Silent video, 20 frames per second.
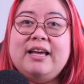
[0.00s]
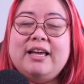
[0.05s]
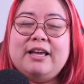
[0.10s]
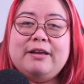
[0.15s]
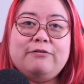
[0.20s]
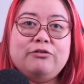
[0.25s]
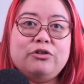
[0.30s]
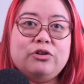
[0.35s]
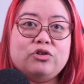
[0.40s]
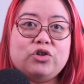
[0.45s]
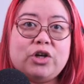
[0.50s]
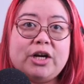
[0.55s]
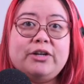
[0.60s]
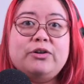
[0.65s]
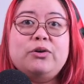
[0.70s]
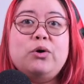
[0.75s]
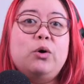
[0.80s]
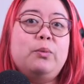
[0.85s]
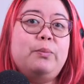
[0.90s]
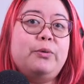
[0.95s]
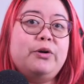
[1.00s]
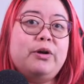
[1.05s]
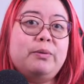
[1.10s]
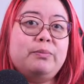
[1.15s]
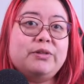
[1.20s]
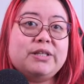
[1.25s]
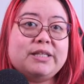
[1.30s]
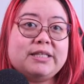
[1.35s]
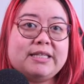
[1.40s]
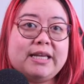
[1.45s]
if you're trying to open
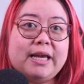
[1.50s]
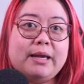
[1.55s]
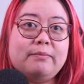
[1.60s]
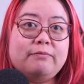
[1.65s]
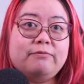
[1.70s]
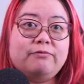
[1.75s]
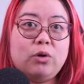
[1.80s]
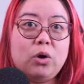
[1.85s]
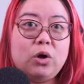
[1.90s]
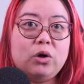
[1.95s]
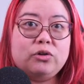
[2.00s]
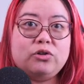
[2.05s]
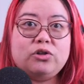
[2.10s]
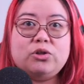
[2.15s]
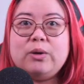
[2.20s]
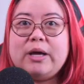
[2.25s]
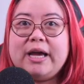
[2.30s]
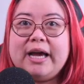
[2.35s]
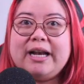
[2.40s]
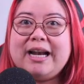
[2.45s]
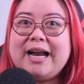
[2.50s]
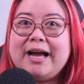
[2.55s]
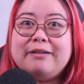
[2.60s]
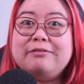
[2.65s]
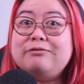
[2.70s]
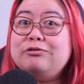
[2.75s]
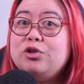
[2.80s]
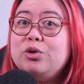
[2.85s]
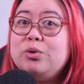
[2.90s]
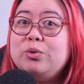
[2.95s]
up the same vault, you can't
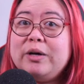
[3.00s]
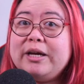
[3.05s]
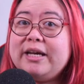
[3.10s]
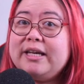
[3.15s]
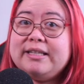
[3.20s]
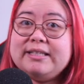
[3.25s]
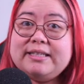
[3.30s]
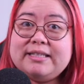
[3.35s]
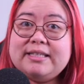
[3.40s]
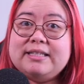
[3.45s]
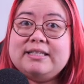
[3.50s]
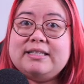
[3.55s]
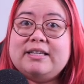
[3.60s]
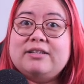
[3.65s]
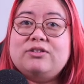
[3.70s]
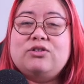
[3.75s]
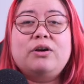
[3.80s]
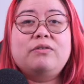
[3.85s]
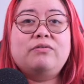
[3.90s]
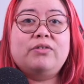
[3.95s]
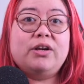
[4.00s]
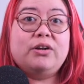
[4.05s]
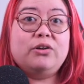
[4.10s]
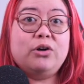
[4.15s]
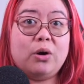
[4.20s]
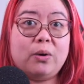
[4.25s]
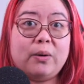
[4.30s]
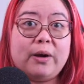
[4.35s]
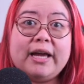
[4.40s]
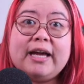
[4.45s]
have two instances of it
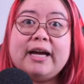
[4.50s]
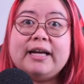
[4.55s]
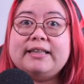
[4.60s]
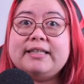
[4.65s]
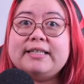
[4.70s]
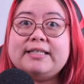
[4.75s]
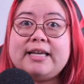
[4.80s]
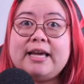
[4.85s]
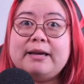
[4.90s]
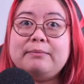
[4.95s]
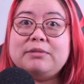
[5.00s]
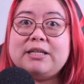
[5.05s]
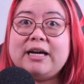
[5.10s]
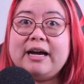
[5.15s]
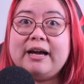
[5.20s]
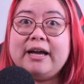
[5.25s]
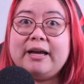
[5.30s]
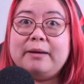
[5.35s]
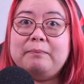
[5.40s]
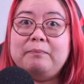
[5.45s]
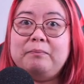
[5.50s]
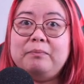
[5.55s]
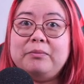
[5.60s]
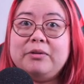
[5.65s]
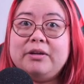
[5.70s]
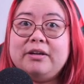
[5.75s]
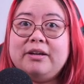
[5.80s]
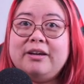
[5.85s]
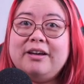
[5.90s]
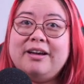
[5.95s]
going at the same time.
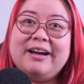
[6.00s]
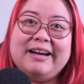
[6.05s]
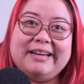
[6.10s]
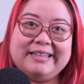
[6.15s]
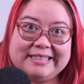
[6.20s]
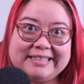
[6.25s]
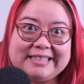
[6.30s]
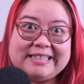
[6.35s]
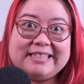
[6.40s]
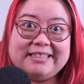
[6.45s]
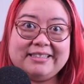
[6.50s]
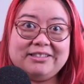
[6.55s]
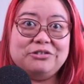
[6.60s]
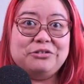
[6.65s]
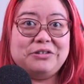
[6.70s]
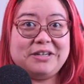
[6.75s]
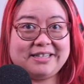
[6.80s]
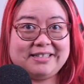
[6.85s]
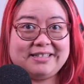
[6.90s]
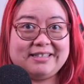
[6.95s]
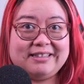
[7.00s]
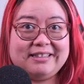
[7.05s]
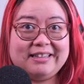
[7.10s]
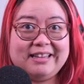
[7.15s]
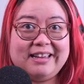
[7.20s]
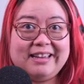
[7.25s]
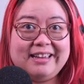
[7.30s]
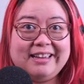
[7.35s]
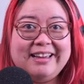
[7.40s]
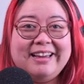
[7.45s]
Until
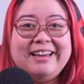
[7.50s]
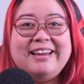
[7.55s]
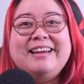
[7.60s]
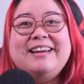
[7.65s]
recently.